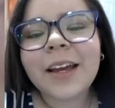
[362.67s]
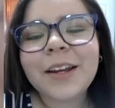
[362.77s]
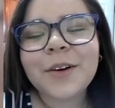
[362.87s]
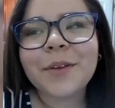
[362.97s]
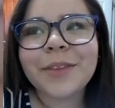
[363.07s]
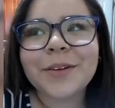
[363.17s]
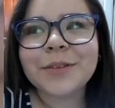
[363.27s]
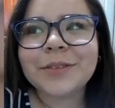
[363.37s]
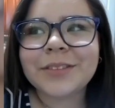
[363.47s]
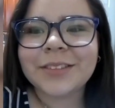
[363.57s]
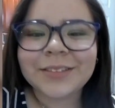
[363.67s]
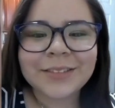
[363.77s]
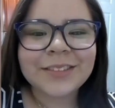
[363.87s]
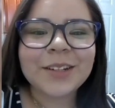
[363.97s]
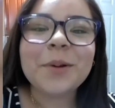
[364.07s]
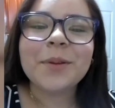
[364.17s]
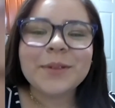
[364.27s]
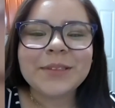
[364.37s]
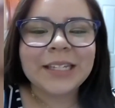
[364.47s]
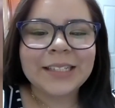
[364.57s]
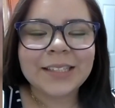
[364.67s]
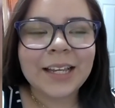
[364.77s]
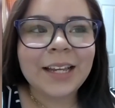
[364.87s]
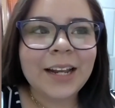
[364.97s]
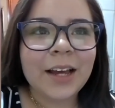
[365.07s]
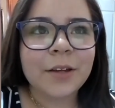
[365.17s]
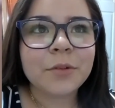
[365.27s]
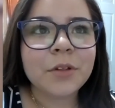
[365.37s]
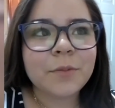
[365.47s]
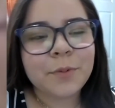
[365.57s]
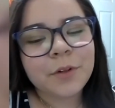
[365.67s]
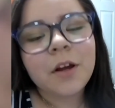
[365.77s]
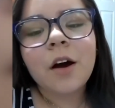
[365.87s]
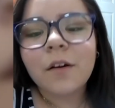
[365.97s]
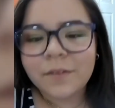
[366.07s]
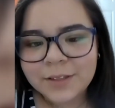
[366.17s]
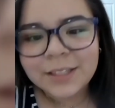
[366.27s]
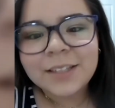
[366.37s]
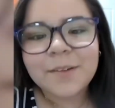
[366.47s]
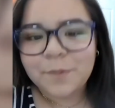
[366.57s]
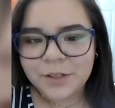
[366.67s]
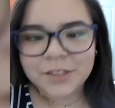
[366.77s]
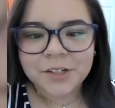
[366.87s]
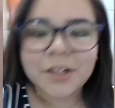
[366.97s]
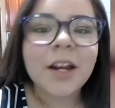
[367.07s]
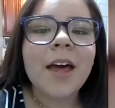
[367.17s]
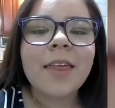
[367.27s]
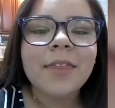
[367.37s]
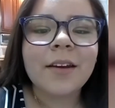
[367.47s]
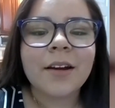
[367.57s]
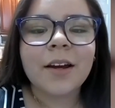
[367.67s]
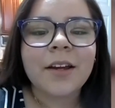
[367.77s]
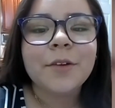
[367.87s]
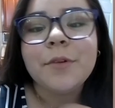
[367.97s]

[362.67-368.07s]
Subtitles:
and all those things, and I will put obviously the picture that I